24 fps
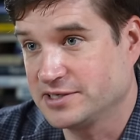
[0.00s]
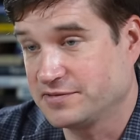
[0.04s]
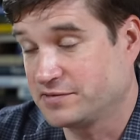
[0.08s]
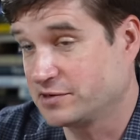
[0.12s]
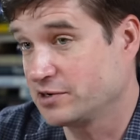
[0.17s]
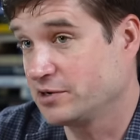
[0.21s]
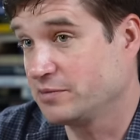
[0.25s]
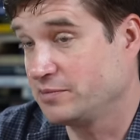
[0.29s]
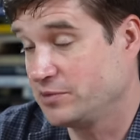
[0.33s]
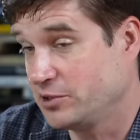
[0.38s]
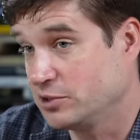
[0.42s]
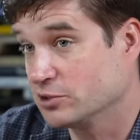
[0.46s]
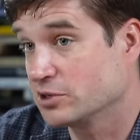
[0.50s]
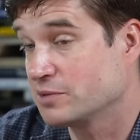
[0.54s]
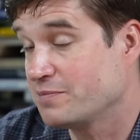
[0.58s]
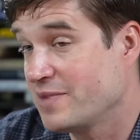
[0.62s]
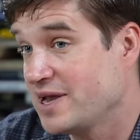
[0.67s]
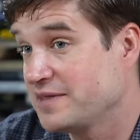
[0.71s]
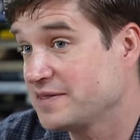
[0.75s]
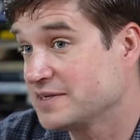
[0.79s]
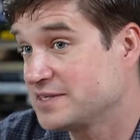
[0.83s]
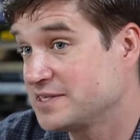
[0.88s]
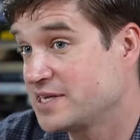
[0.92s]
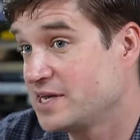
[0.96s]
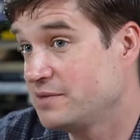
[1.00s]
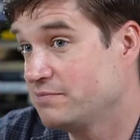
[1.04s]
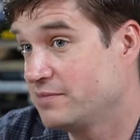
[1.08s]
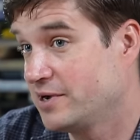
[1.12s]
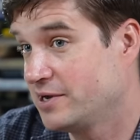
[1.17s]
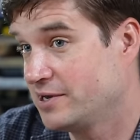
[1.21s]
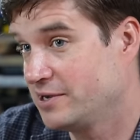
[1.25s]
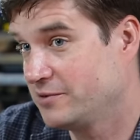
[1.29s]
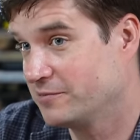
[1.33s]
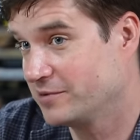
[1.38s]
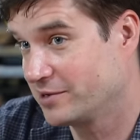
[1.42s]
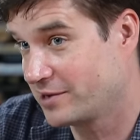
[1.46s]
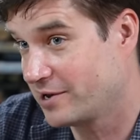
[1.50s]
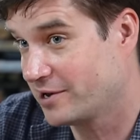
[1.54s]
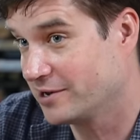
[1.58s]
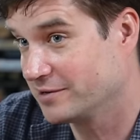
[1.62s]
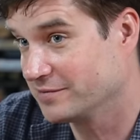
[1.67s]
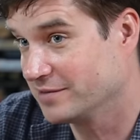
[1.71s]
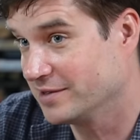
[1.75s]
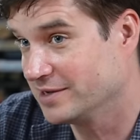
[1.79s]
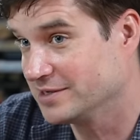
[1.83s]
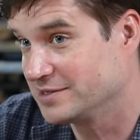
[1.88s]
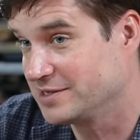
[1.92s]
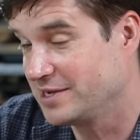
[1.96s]
If you're gonna, you're gonna make the same money
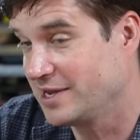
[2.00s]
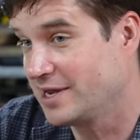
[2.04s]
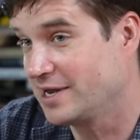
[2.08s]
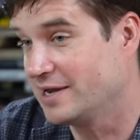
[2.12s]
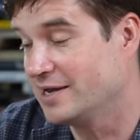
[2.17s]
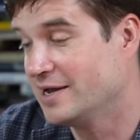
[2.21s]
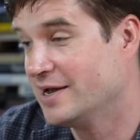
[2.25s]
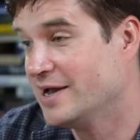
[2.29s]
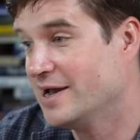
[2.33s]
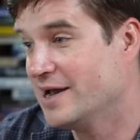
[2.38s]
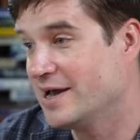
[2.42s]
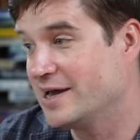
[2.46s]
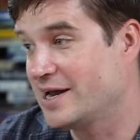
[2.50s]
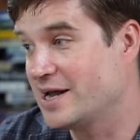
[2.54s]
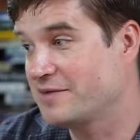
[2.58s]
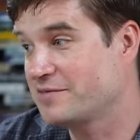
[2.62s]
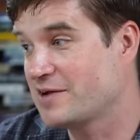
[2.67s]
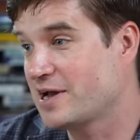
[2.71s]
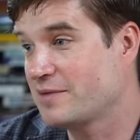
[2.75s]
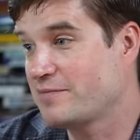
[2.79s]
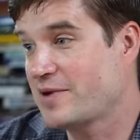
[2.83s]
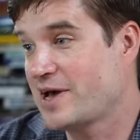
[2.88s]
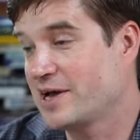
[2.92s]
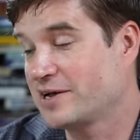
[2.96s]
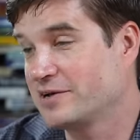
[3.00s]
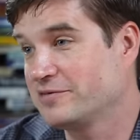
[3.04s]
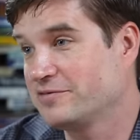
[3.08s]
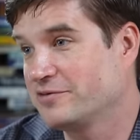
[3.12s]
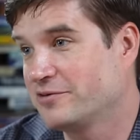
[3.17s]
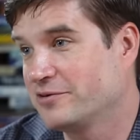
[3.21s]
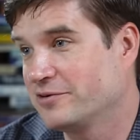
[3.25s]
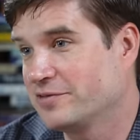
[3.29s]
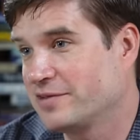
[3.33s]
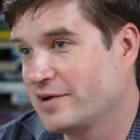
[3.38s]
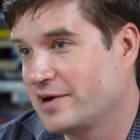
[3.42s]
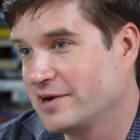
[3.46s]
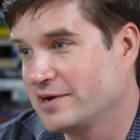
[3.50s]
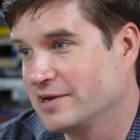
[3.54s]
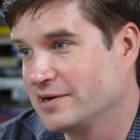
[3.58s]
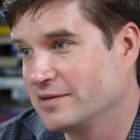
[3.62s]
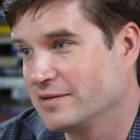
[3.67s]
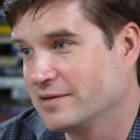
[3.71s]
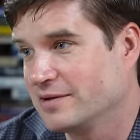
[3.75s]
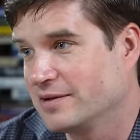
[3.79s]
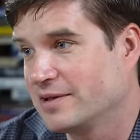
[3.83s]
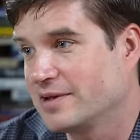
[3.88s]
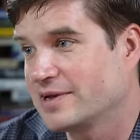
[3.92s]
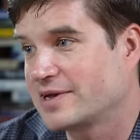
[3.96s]
regardless. Yeah. yeah. And I've gone back and forth on it.
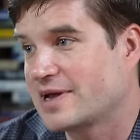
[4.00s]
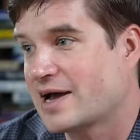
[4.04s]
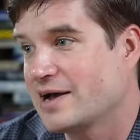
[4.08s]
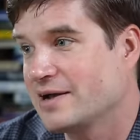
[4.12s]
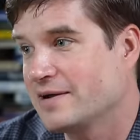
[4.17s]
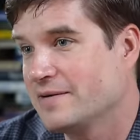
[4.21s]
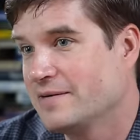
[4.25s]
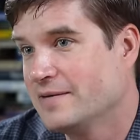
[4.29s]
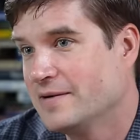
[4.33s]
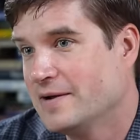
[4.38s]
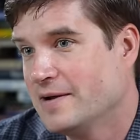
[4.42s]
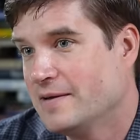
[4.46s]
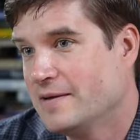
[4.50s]
Like I, do I, too.